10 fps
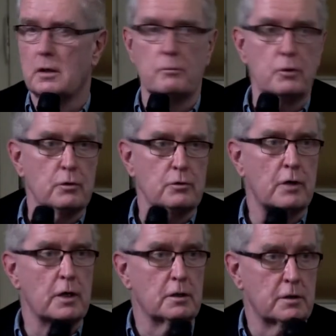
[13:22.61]
computer
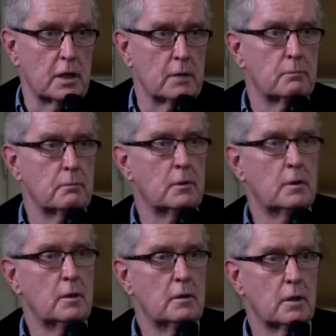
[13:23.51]
training tape
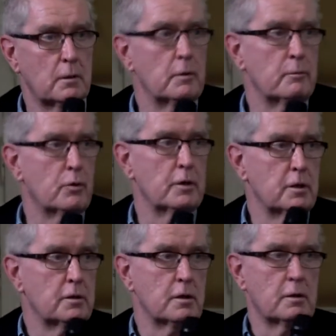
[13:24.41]
that had been put
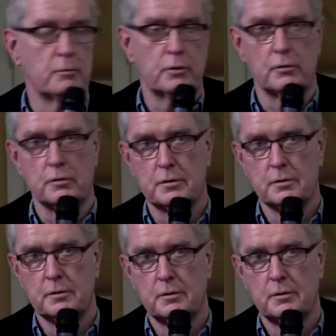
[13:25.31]
into the computers.